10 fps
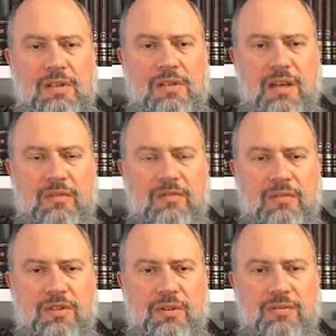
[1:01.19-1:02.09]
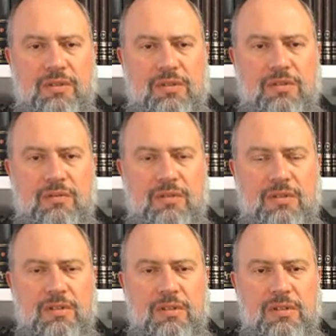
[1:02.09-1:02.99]
saved from the Egyptians, who
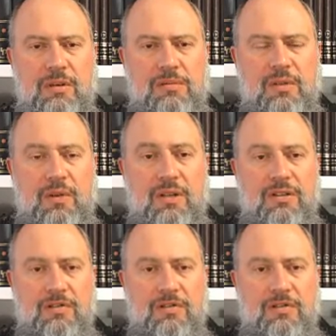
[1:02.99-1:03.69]
were subsequently